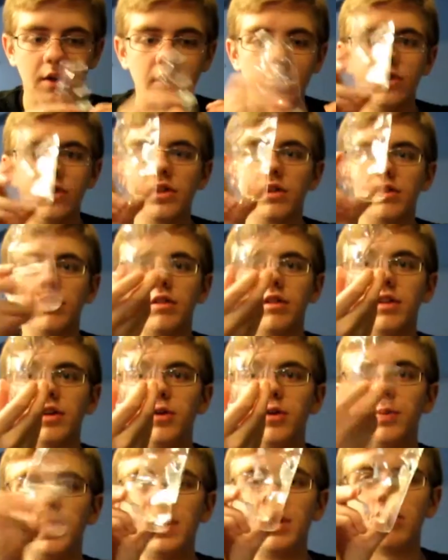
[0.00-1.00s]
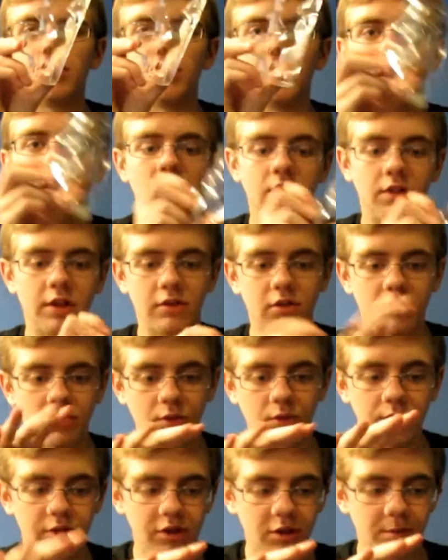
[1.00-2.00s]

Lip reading: this little piece right here that just holds the